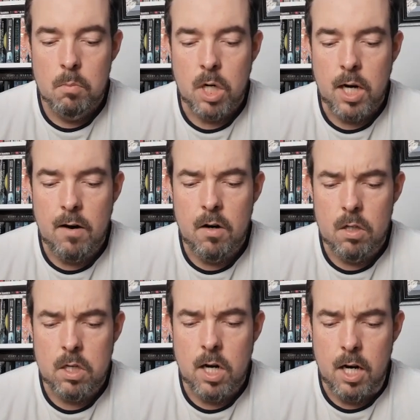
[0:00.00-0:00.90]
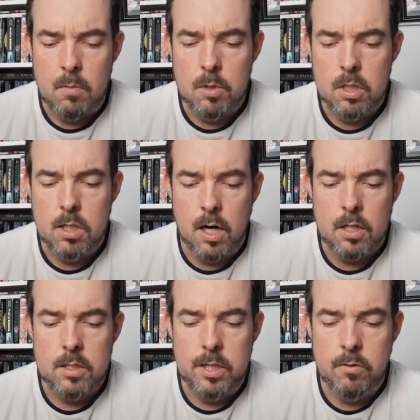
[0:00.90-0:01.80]
But Kara also harbours a
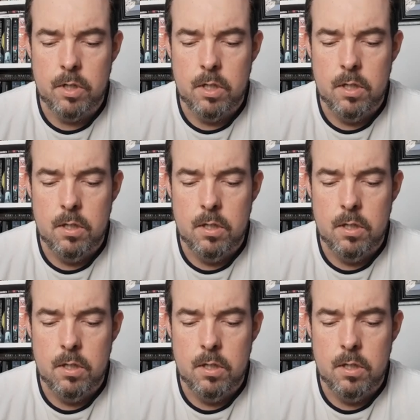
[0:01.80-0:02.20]
dark secret.